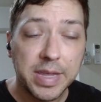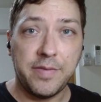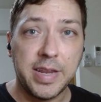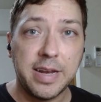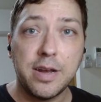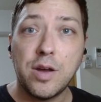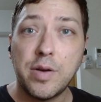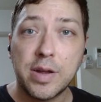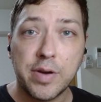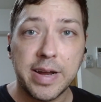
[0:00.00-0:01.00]
If you didn't
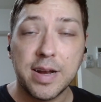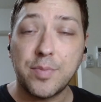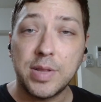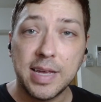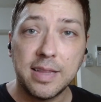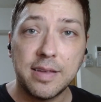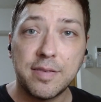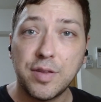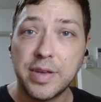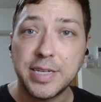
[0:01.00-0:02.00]
know, I created a
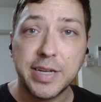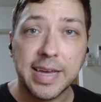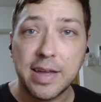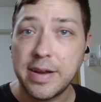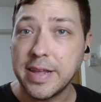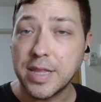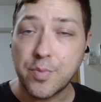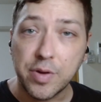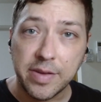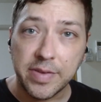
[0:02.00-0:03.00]
playlist so you can check out any of
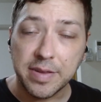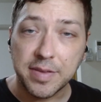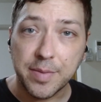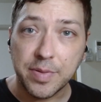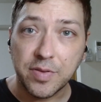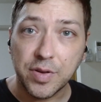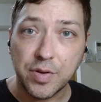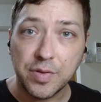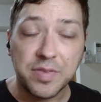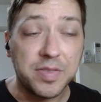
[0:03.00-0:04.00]
the previous
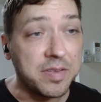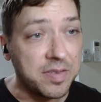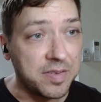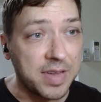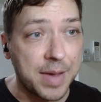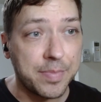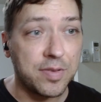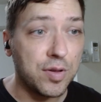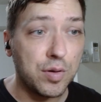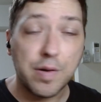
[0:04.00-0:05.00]
episodes. This is
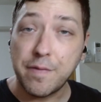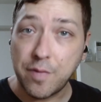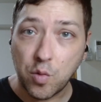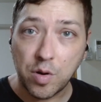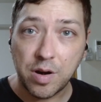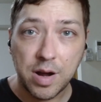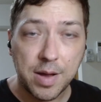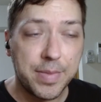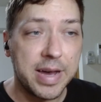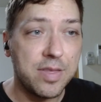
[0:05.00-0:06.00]
episode four,
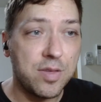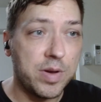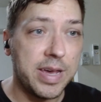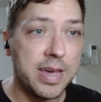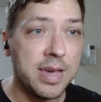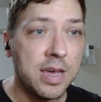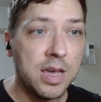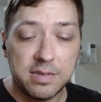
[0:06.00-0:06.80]
by the way.